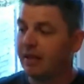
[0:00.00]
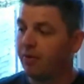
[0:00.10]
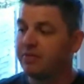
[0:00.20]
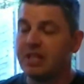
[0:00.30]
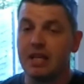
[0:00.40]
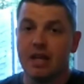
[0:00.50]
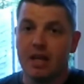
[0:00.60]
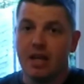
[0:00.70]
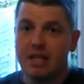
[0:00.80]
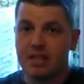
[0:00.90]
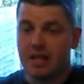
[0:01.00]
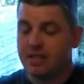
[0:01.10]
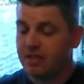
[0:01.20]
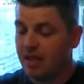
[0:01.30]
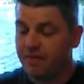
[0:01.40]
Now obviously,
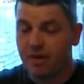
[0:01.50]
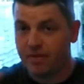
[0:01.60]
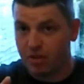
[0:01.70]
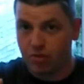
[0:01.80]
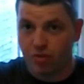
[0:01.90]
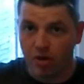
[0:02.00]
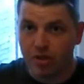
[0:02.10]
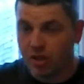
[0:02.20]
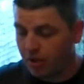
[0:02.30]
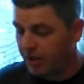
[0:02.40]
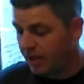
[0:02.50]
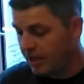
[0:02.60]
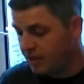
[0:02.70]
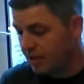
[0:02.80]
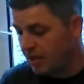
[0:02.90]
if you're ever going to try canoeing,
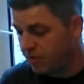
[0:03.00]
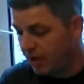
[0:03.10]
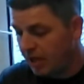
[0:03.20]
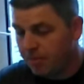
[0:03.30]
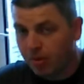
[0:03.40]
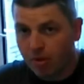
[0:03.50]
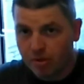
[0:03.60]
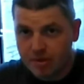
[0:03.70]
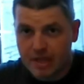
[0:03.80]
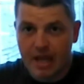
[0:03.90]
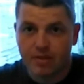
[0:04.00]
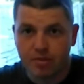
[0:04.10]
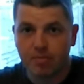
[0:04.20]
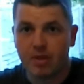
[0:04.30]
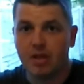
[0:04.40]
it's really important to get
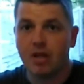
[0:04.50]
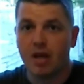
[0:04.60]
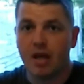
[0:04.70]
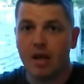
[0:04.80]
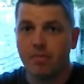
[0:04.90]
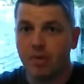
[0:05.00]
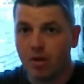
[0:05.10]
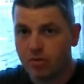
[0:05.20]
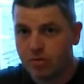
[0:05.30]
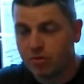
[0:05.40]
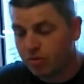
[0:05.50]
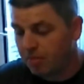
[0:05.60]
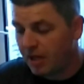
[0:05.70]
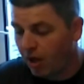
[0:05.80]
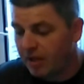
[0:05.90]
something
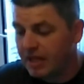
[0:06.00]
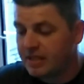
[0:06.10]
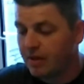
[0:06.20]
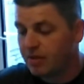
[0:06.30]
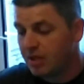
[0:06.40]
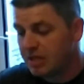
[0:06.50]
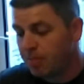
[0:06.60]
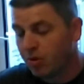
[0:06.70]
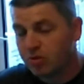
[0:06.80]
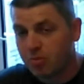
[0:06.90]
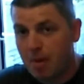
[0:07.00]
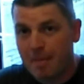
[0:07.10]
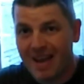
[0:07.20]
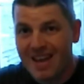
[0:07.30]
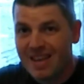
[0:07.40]
something like this. Now it's important to
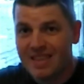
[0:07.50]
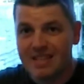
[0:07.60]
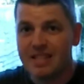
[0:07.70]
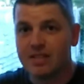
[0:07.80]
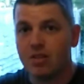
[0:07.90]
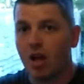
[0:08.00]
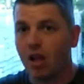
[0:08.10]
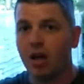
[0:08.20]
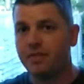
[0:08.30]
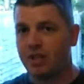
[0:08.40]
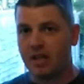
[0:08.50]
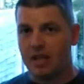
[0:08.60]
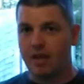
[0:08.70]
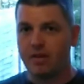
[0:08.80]
remember this isn't a life jacket.